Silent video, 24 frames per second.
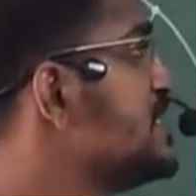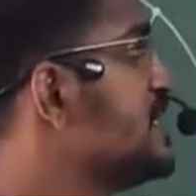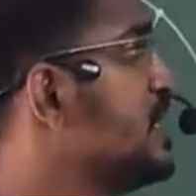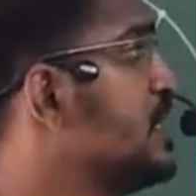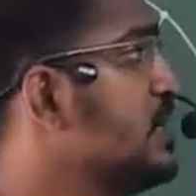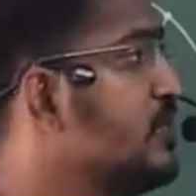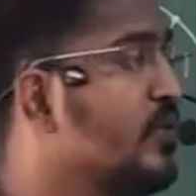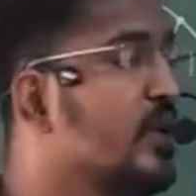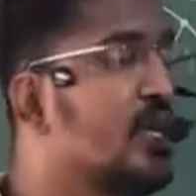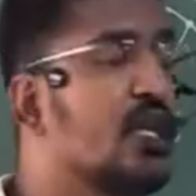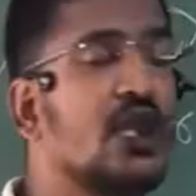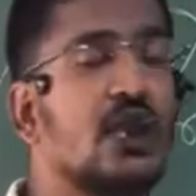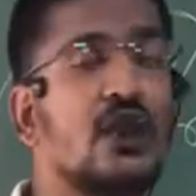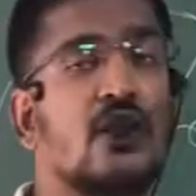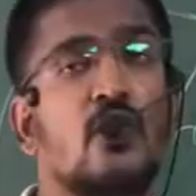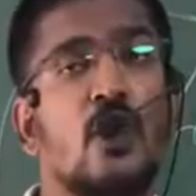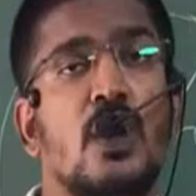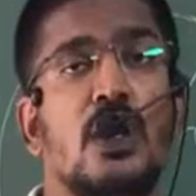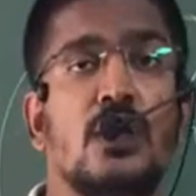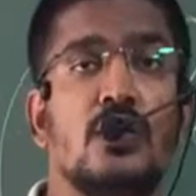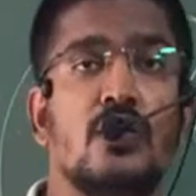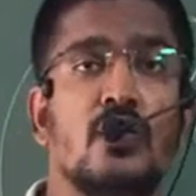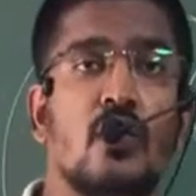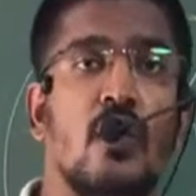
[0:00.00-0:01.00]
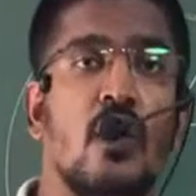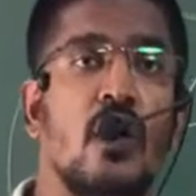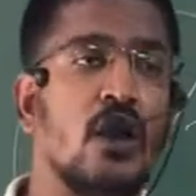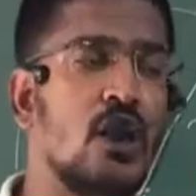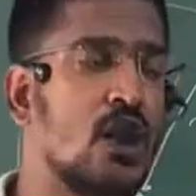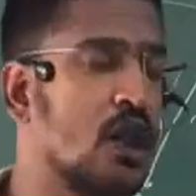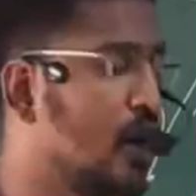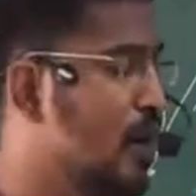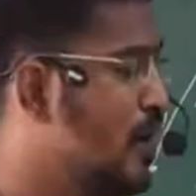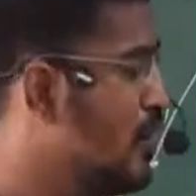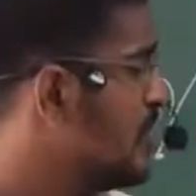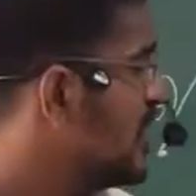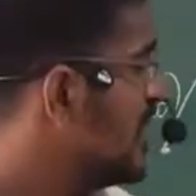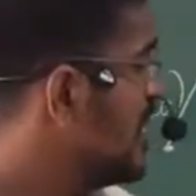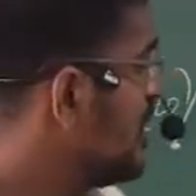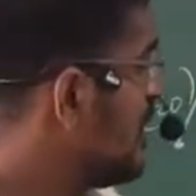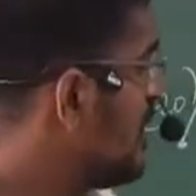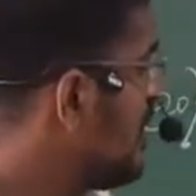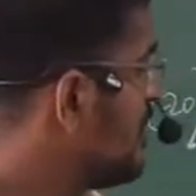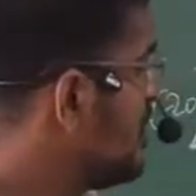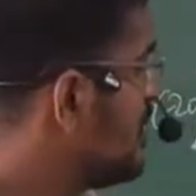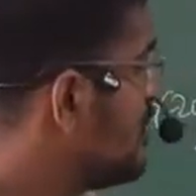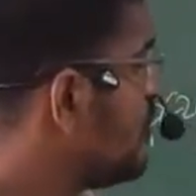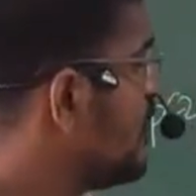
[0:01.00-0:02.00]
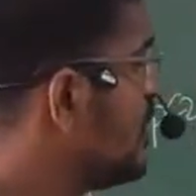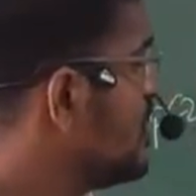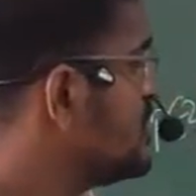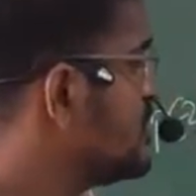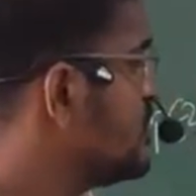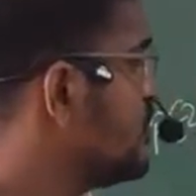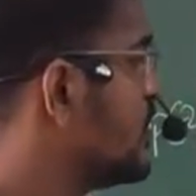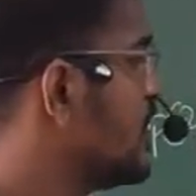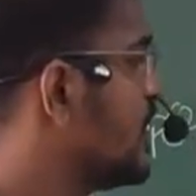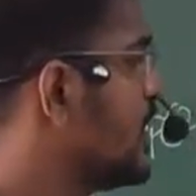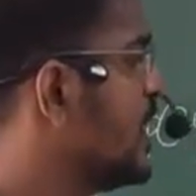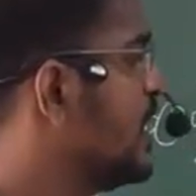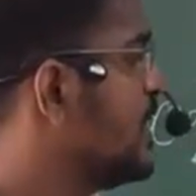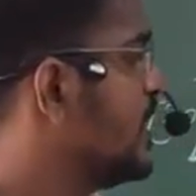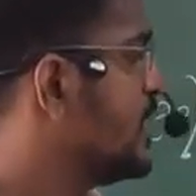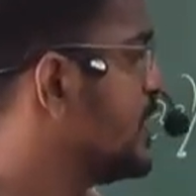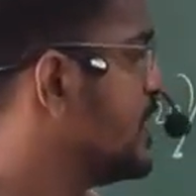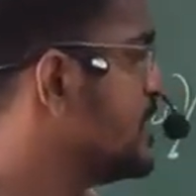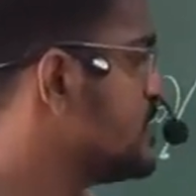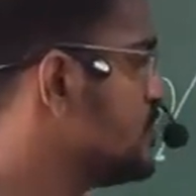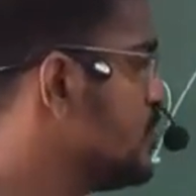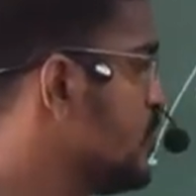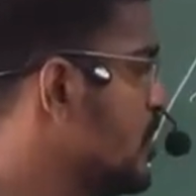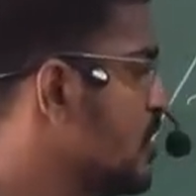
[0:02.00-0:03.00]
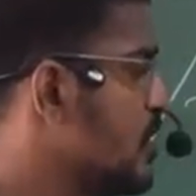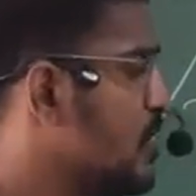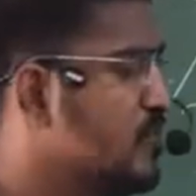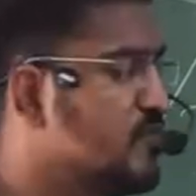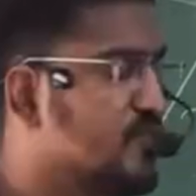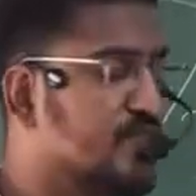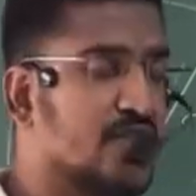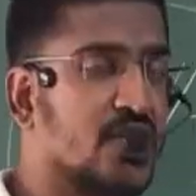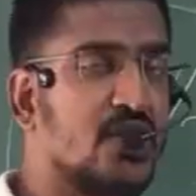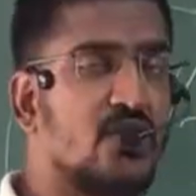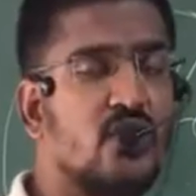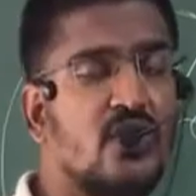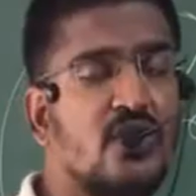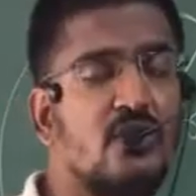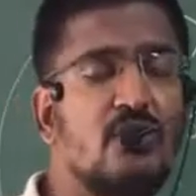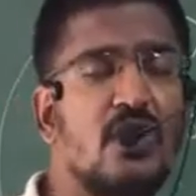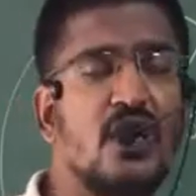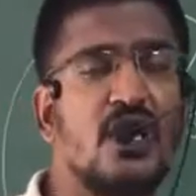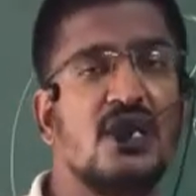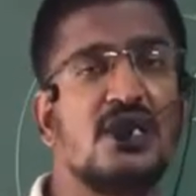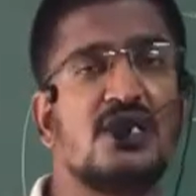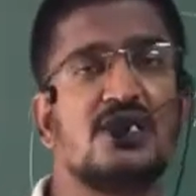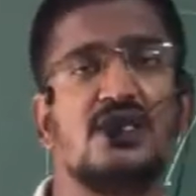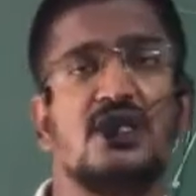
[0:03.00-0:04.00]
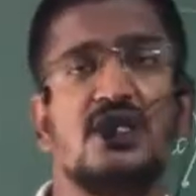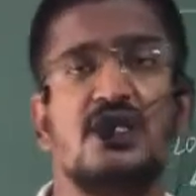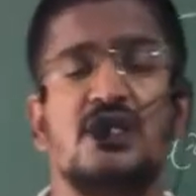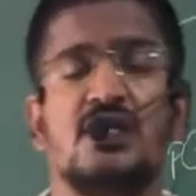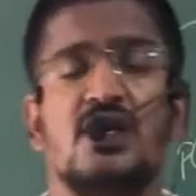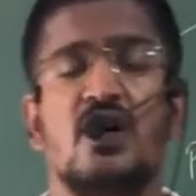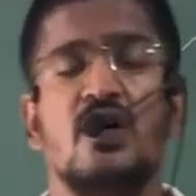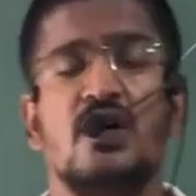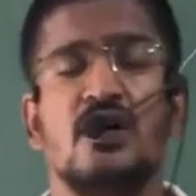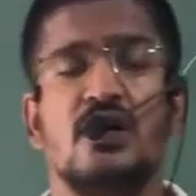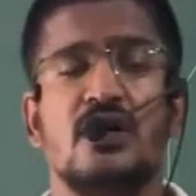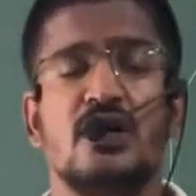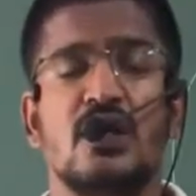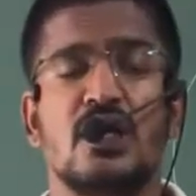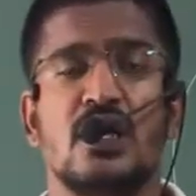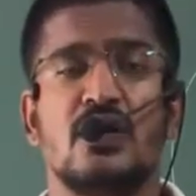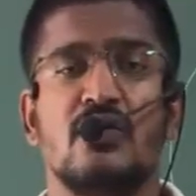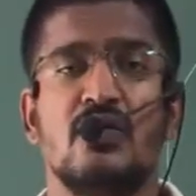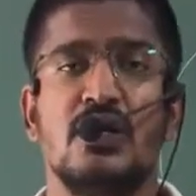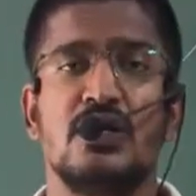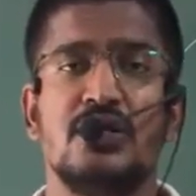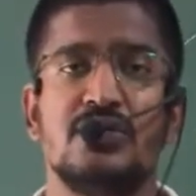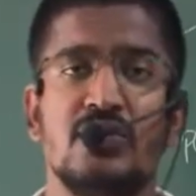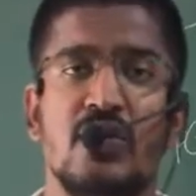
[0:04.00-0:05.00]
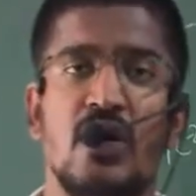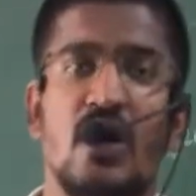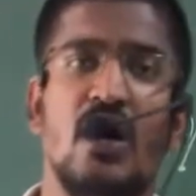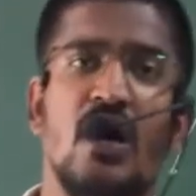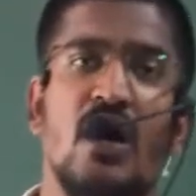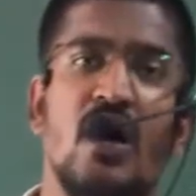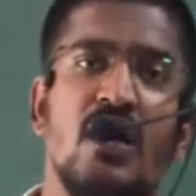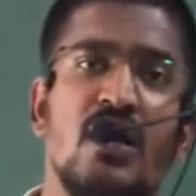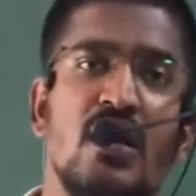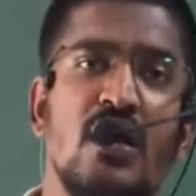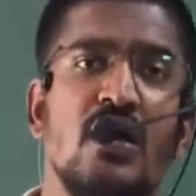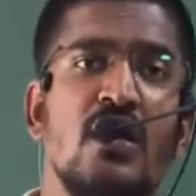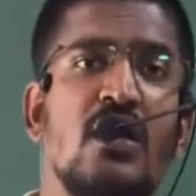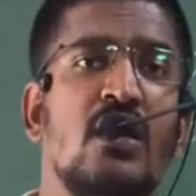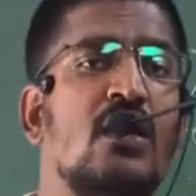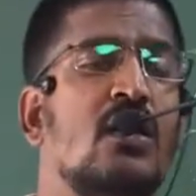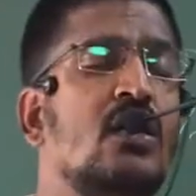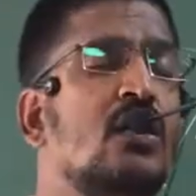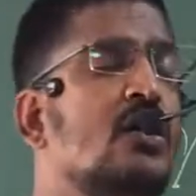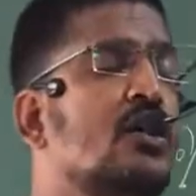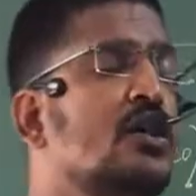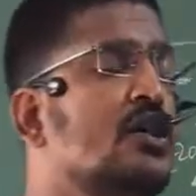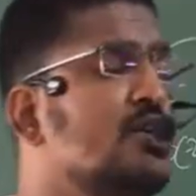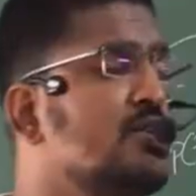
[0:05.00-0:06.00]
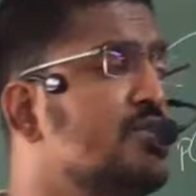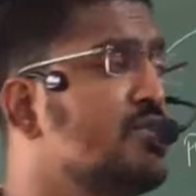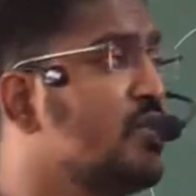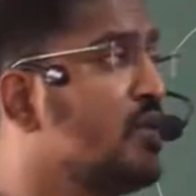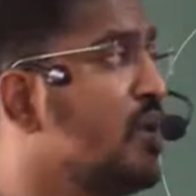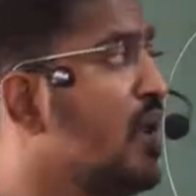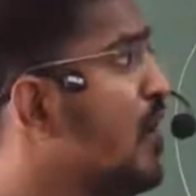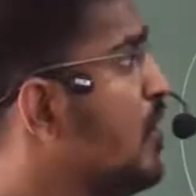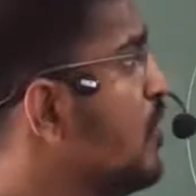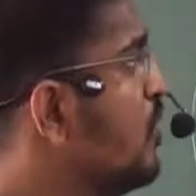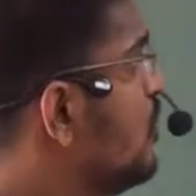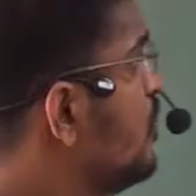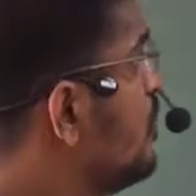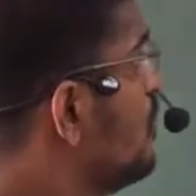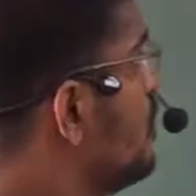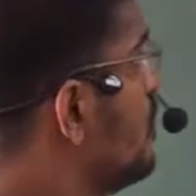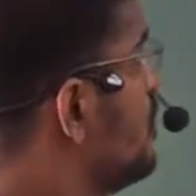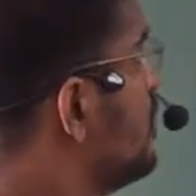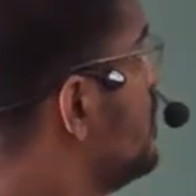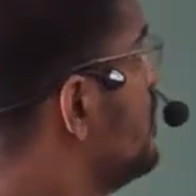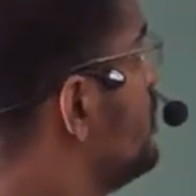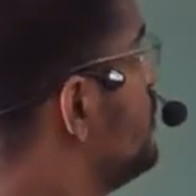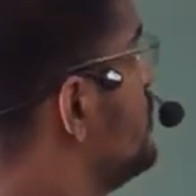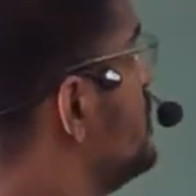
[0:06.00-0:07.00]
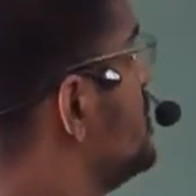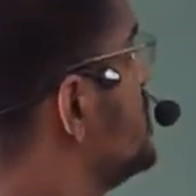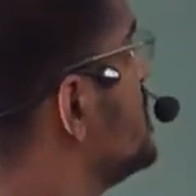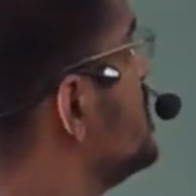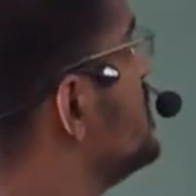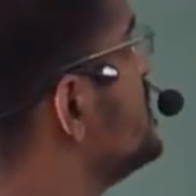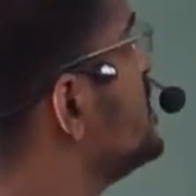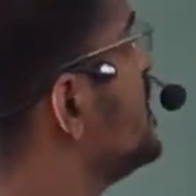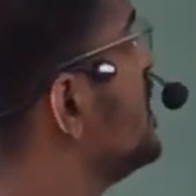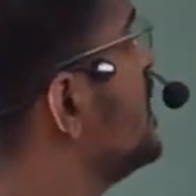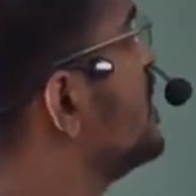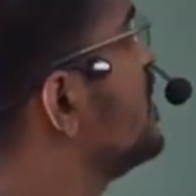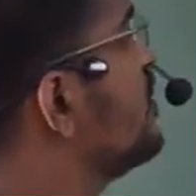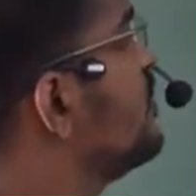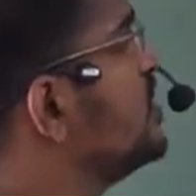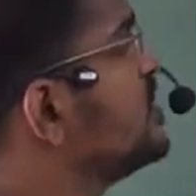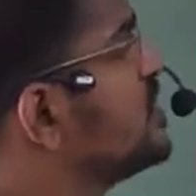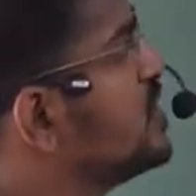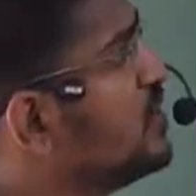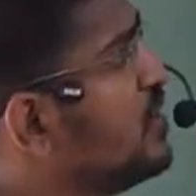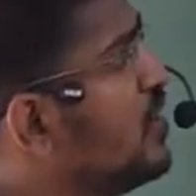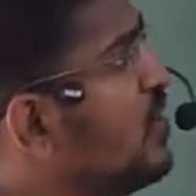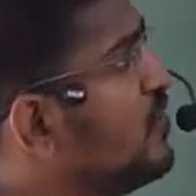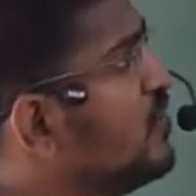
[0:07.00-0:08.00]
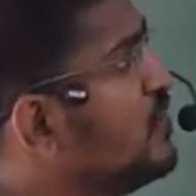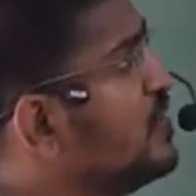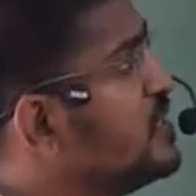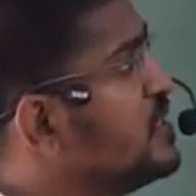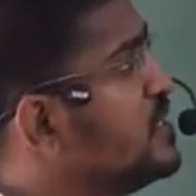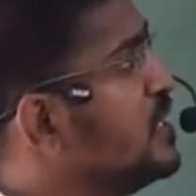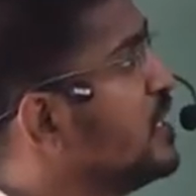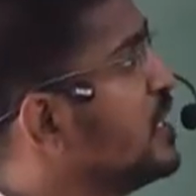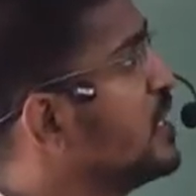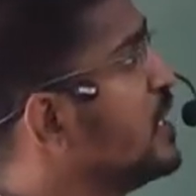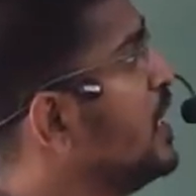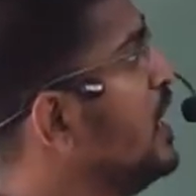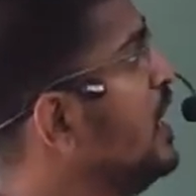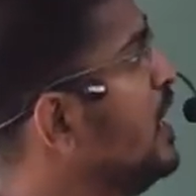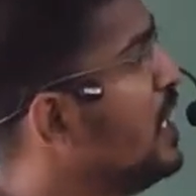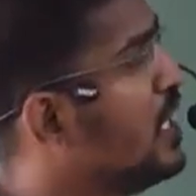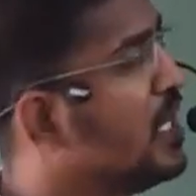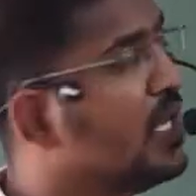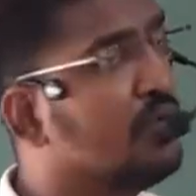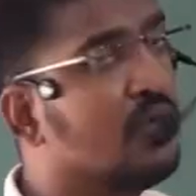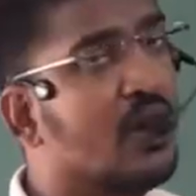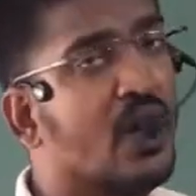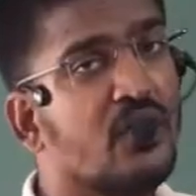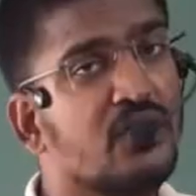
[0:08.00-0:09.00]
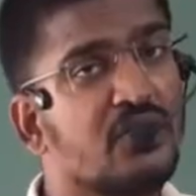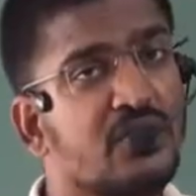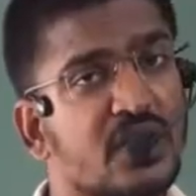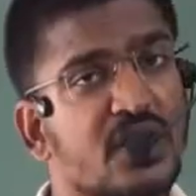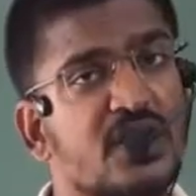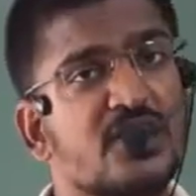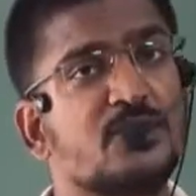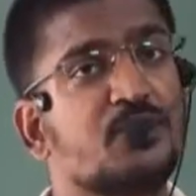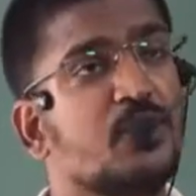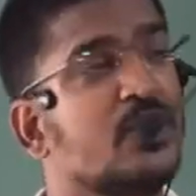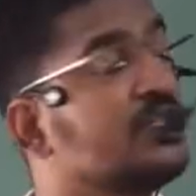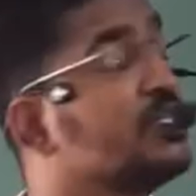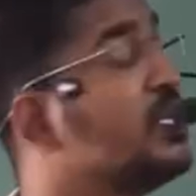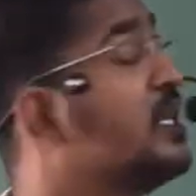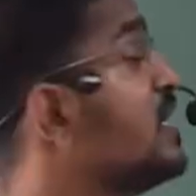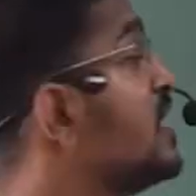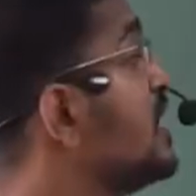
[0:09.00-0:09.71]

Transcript: Z1 equal to R. Otherwise you can write it as mod of Z1 minus Z0 equal to R. So now if this is the equation of the circle, you have three special